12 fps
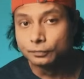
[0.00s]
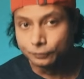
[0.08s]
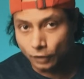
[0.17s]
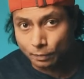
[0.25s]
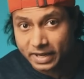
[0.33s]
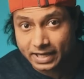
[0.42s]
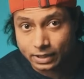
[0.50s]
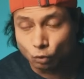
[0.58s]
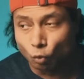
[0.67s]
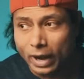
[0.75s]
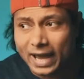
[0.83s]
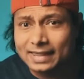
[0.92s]
For me,
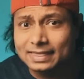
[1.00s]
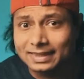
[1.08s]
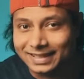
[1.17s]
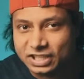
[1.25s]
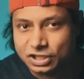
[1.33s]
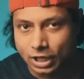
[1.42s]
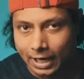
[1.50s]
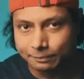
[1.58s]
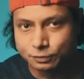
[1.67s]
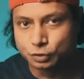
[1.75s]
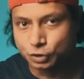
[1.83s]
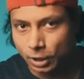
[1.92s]
when it comes
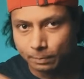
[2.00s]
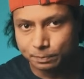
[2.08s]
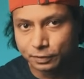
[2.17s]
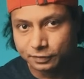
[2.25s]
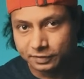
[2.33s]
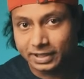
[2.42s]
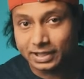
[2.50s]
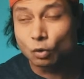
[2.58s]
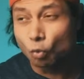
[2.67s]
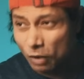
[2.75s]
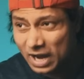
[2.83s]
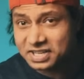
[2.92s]
to Champions League,
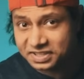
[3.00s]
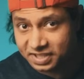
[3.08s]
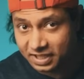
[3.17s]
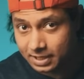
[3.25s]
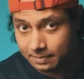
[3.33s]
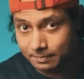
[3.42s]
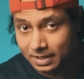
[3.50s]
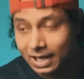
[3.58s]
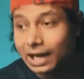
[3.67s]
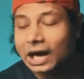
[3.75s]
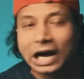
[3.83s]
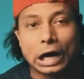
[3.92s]
one team
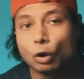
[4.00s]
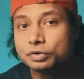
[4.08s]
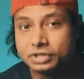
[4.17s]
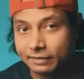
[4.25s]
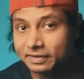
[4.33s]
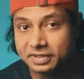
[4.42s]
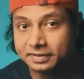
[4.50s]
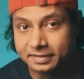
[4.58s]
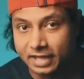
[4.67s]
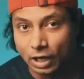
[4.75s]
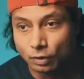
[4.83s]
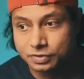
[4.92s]
I would never
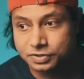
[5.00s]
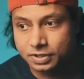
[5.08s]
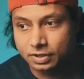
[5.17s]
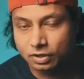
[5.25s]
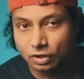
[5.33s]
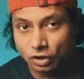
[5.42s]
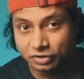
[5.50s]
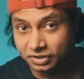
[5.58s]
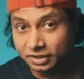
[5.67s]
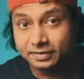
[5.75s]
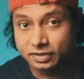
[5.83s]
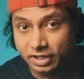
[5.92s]
discount or
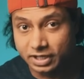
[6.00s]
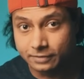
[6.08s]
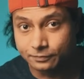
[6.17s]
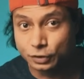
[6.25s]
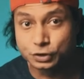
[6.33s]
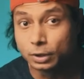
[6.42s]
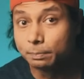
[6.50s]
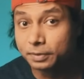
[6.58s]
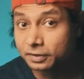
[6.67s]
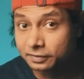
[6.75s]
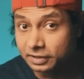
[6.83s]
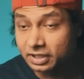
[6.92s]
discredit for
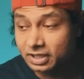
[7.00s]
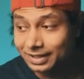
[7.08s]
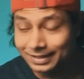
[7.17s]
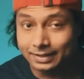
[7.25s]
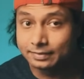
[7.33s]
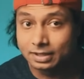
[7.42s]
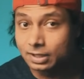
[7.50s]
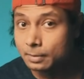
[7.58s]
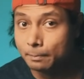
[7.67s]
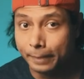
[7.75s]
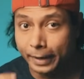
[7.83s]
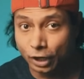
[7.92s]
Champions League is
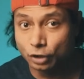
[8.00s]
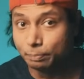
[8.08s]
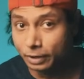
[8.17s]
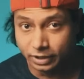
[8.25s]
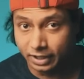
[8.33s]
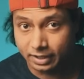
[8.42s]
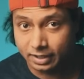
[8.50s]
Bayern Munich.